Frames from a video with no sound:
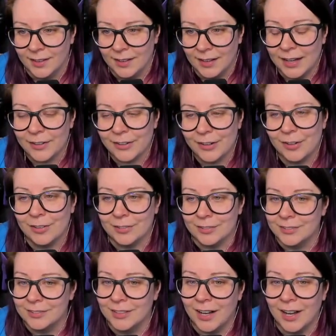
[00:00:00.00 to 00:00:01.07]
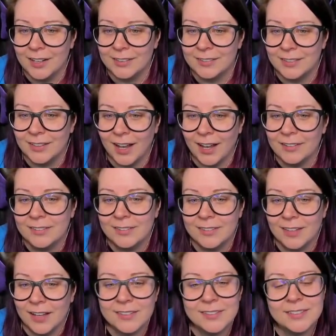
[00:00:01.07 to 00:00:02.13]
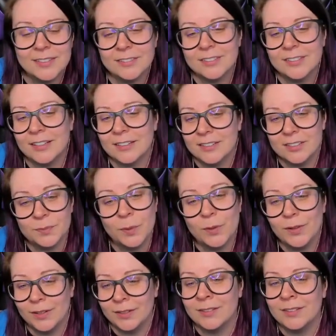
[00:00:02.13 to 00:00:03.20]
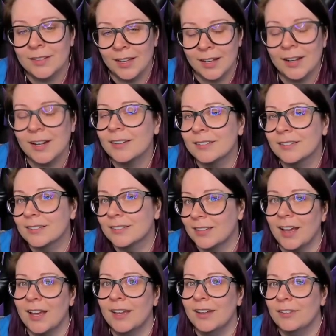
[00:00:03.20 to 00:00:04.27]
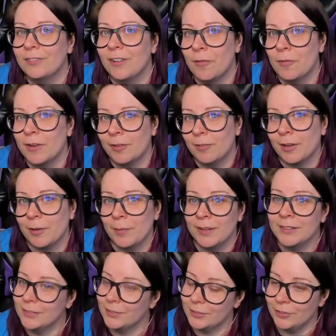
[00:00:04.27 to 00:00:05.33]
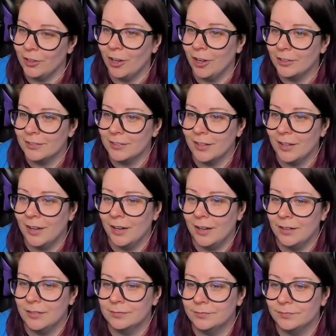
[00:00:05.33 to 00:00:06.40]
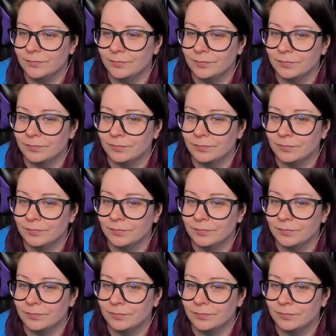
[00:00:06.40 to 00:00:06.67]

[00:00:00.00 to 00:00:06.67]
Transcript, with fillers: I don't know. I, I, I seriously at this point cannot decide if I want to recommend this or not. Um,